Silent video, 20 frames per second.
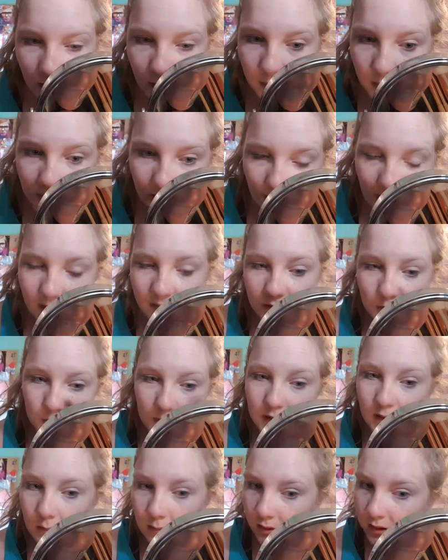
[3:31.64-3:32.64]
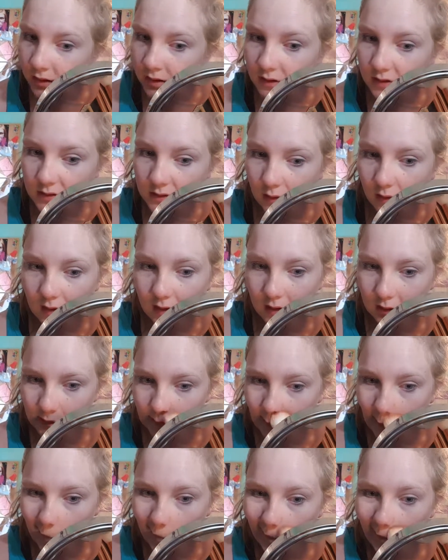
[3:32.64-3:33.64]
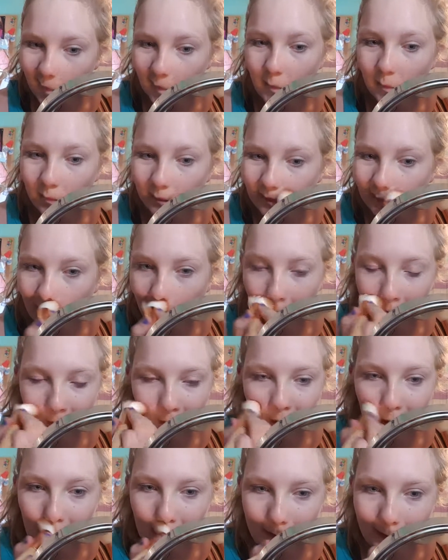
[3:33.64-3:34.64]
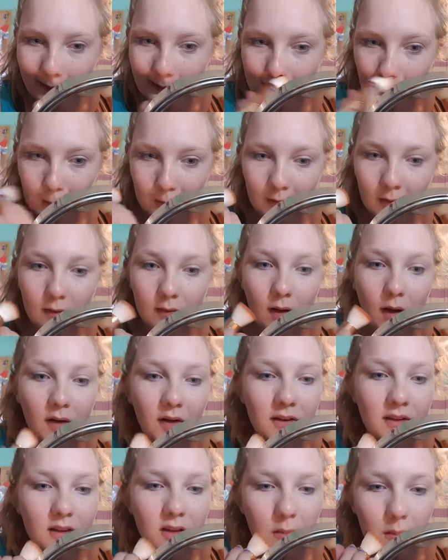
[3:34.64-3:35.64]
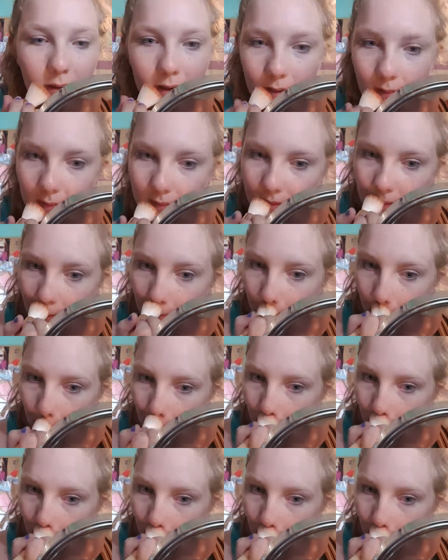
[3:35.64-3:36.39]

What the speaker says: but I have spent a minute or so on it, so I think it takes a little longer than the beauty blender.